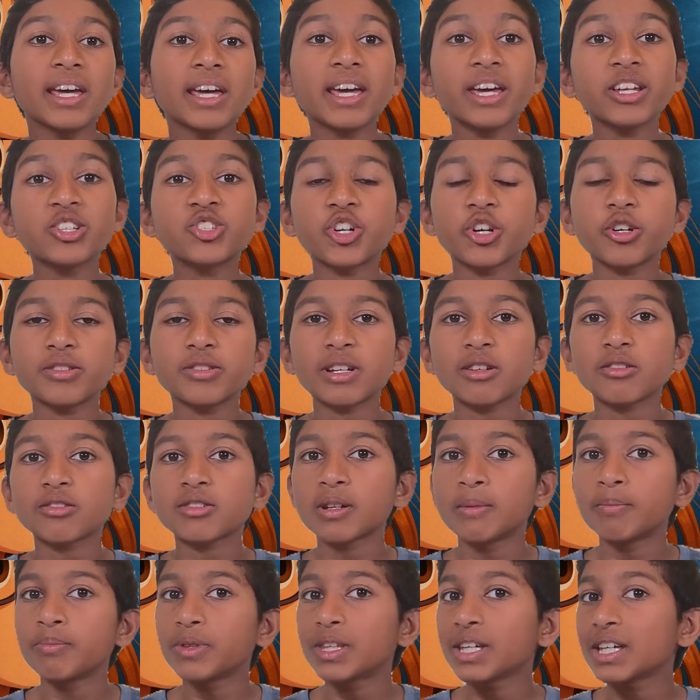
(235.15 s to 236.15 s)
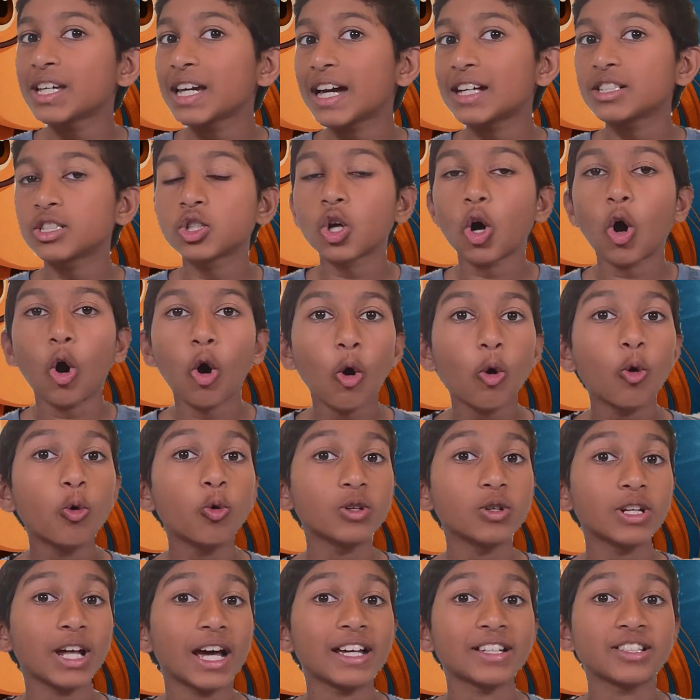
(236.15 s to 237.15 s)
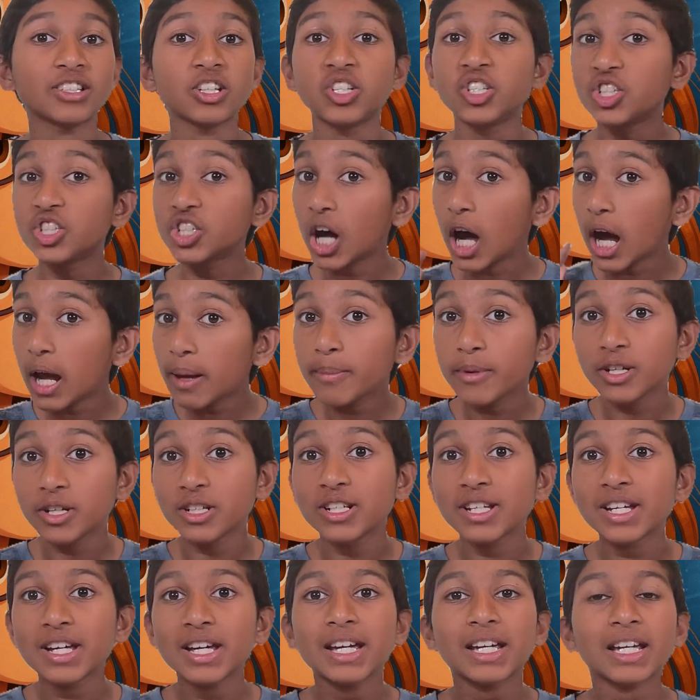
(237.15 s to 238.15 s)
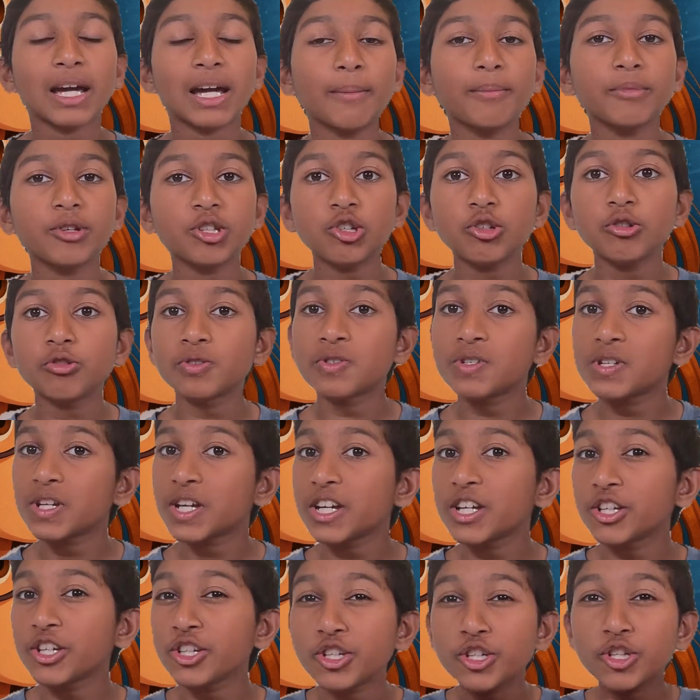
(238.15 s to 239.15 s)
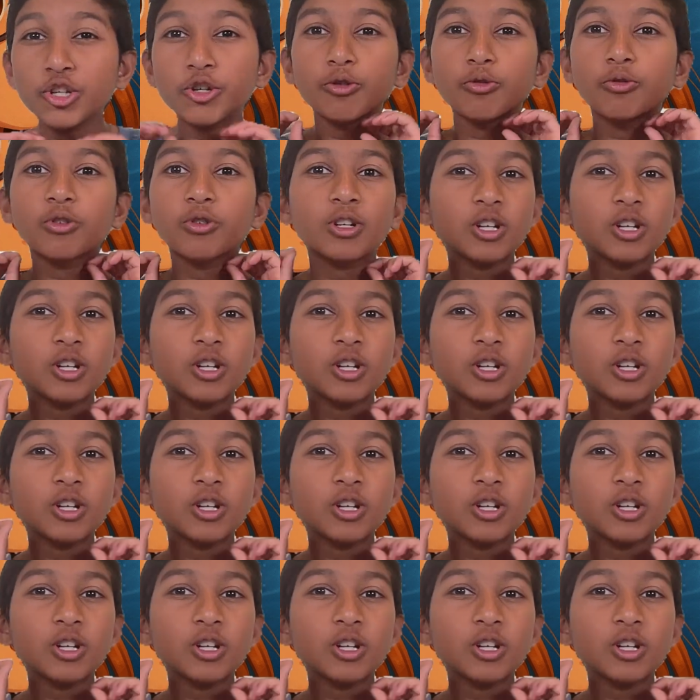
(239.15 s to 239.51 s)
It shows how something as old as a diamond can be used in new,